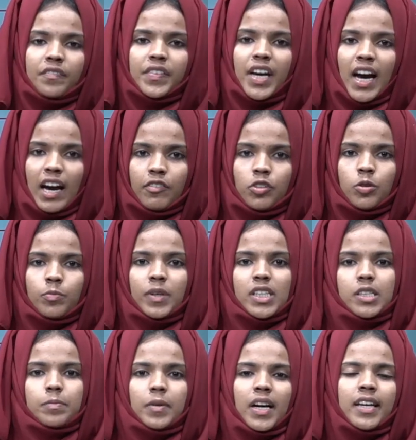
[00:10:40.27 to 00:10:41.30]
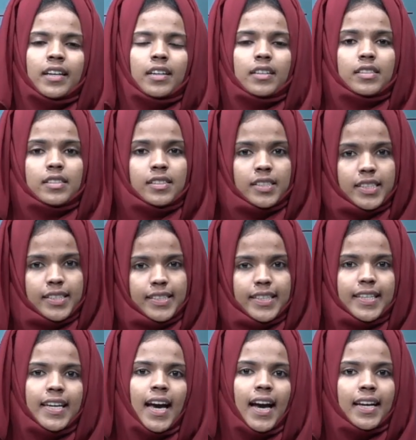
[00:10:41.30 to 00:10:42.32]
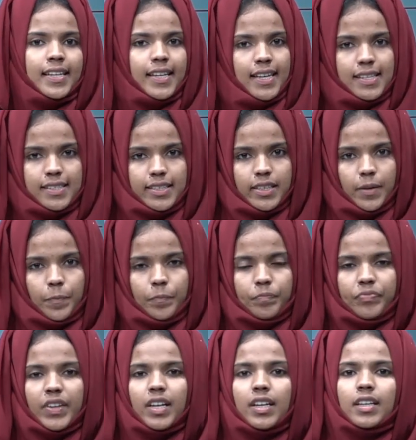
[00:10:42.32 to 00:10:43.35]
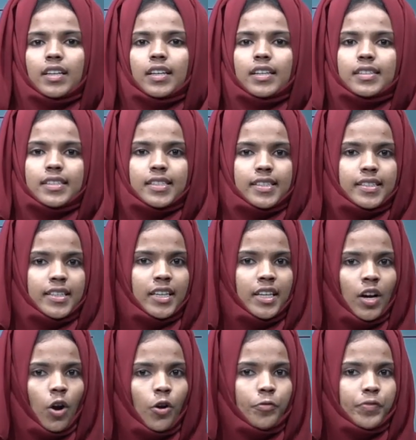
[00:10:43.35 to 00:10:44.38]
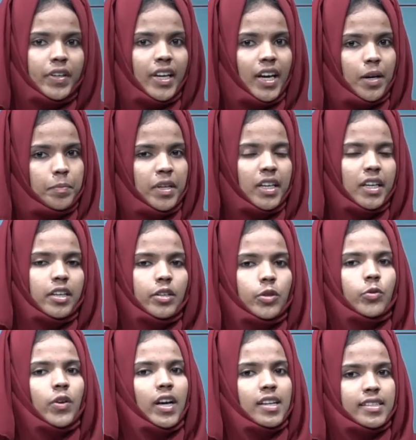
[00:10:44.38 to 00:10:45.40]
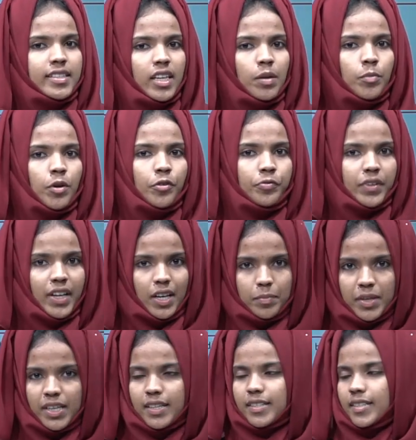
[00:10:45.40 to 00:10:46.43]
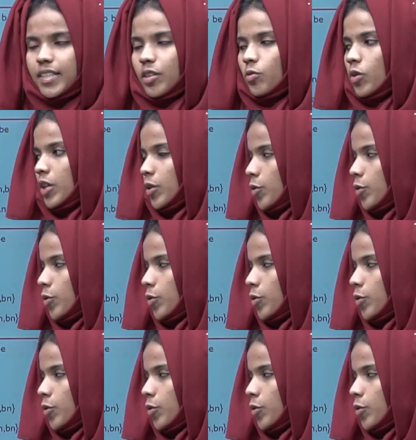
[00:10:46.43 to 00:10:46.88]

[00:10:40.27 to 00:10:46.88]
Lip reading: we have to multiply GCD and LCM. GCD of AB into LCM of AB is equal